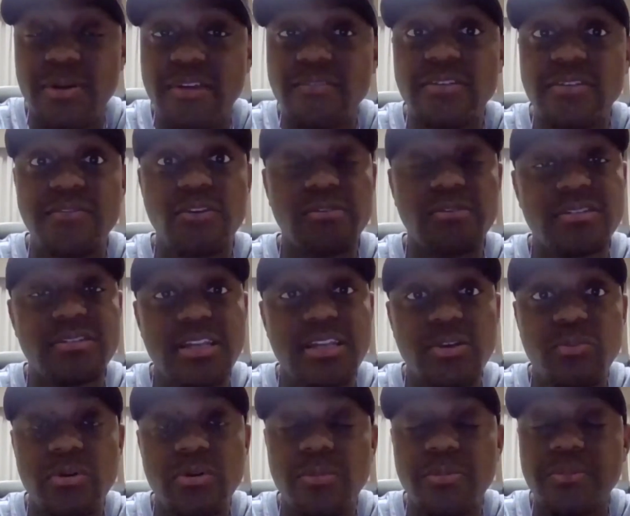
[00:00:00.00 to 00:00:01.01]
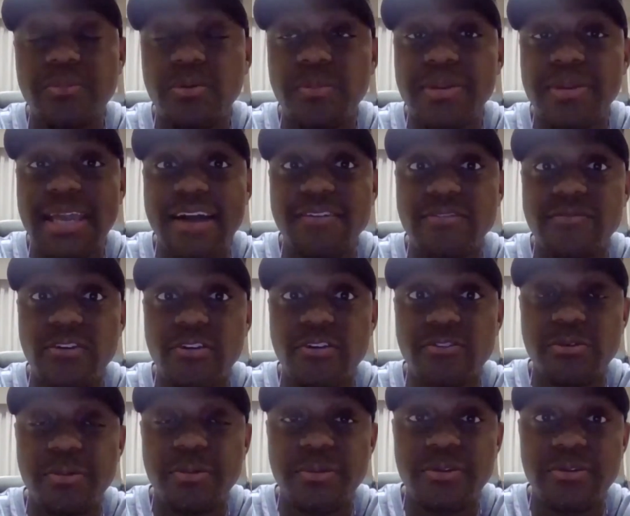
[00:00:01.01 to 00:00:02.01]
every first Sunday we'll be having
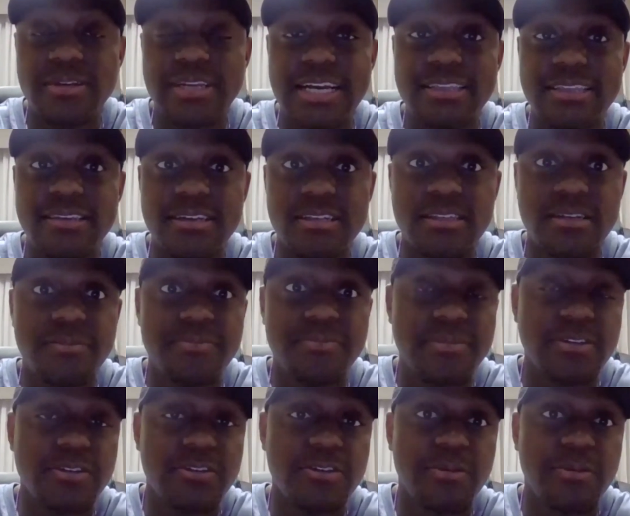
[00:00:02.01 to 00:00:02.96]
virtual communion. I tell them,